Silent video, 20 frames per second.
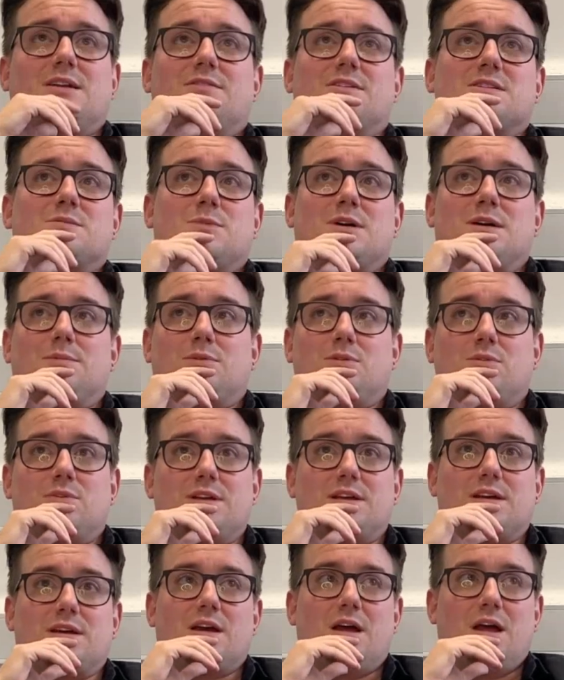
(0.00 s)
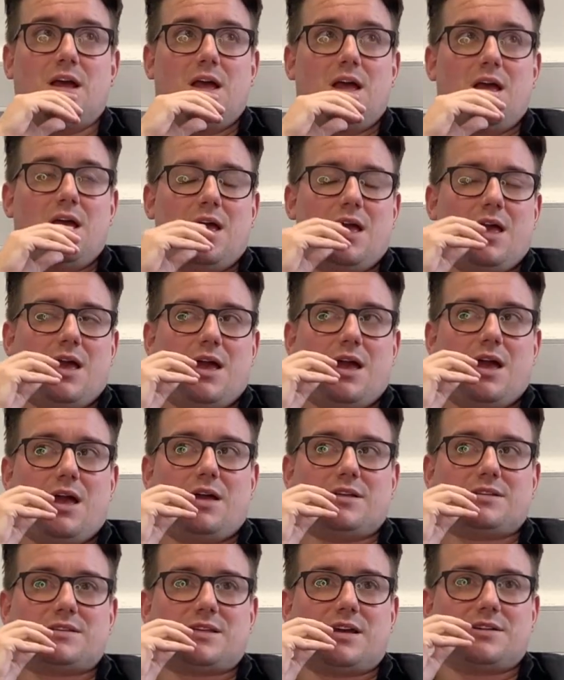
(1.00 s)
it to my employer,
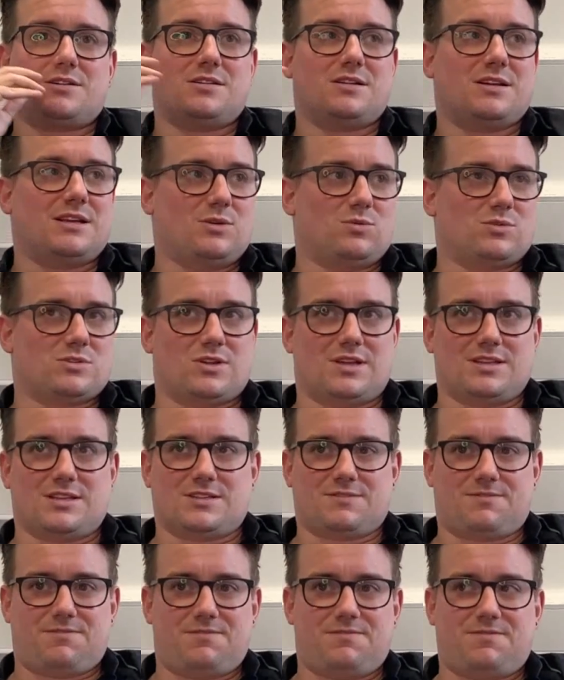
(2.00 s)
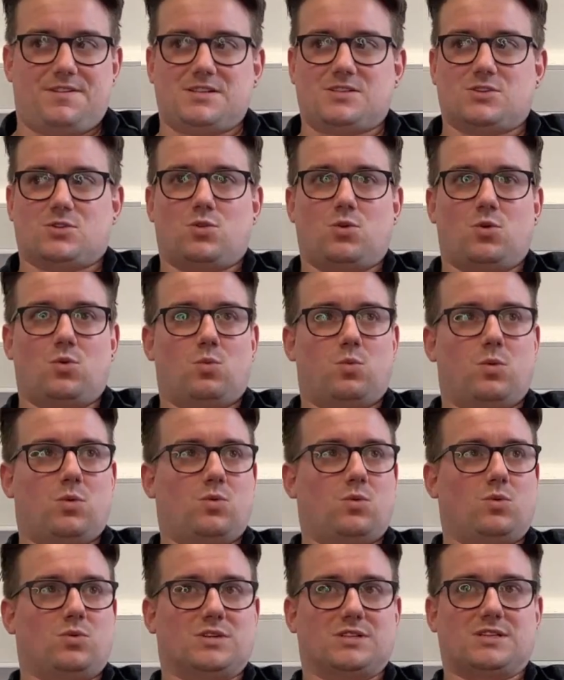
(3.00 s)
suddenly it was like this physical
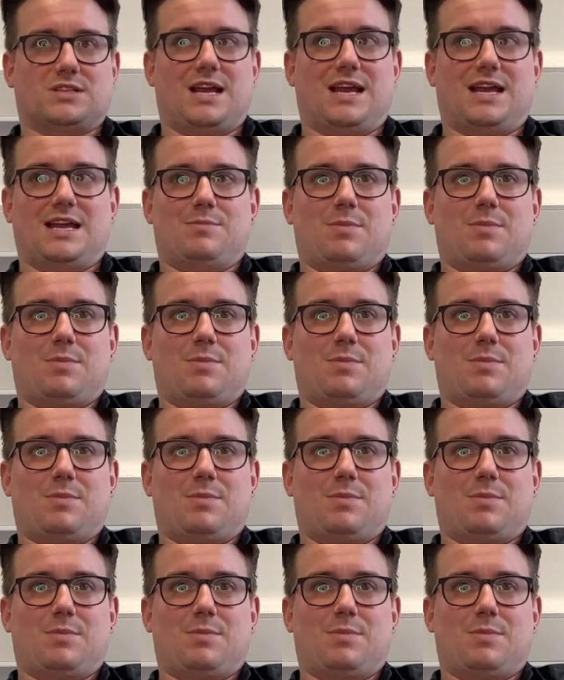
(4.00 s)
wall just came